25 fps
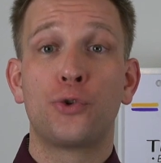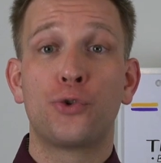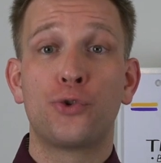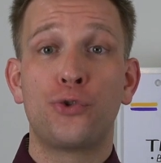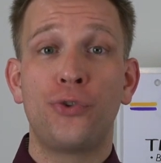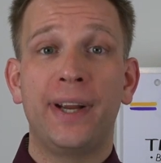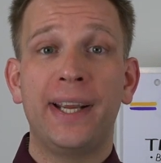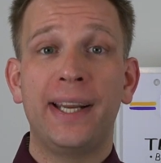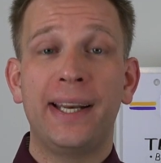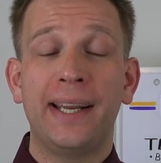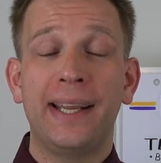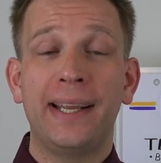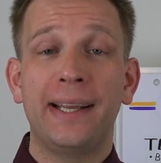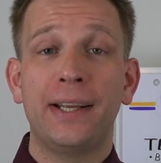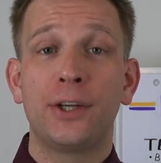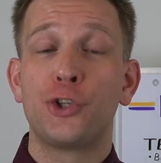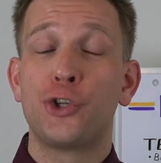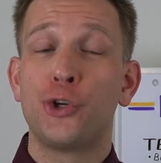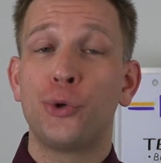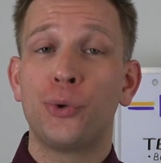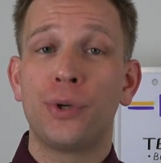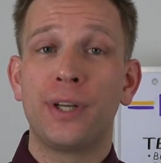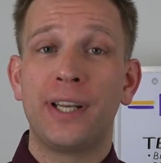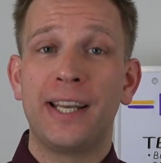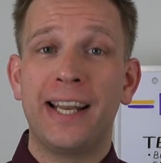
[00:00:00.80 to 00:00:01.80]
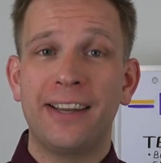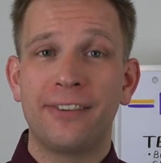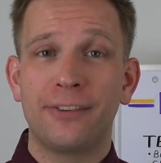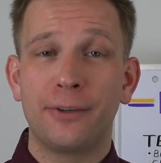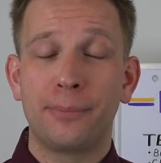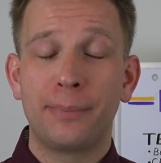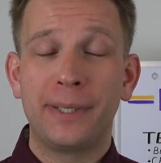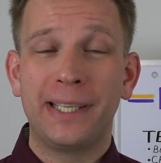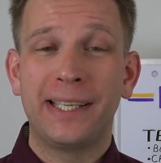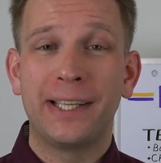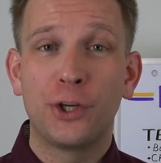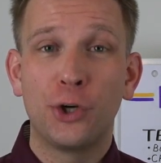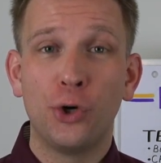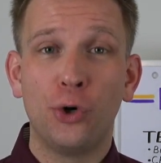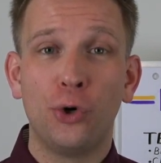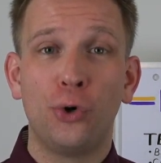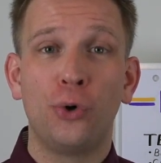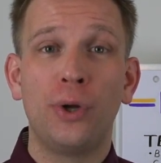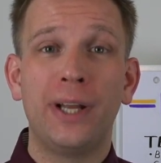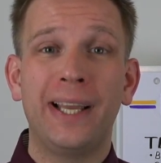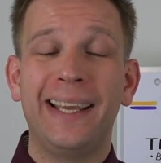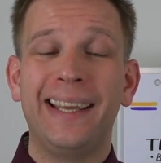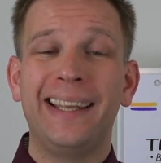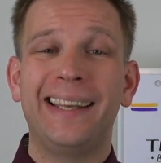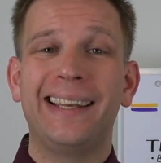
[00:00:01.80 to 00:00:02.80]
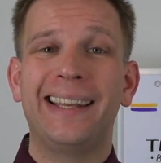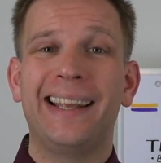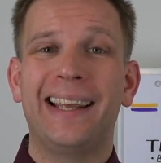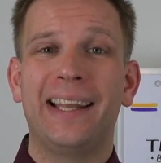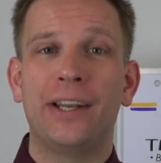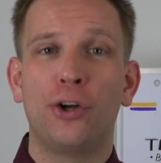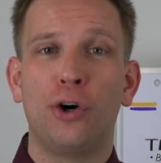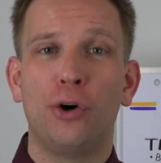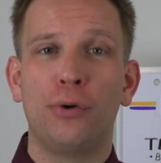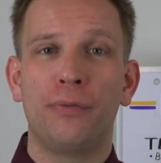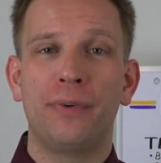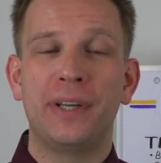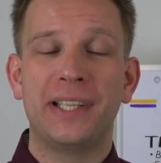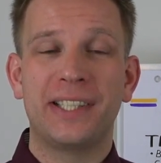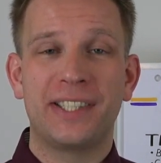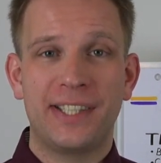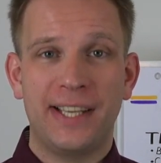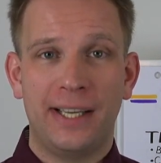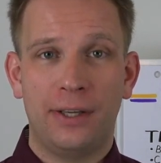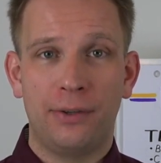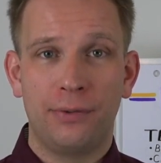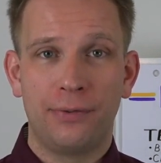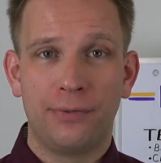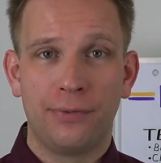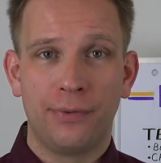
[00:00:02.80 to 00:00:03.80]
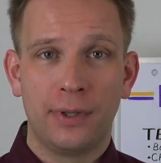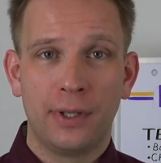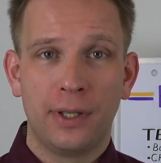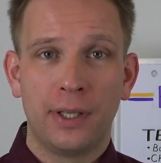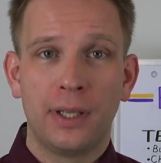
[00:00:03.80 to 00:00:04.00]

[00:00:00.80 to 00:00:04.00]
Training should never be the goal in and of itself.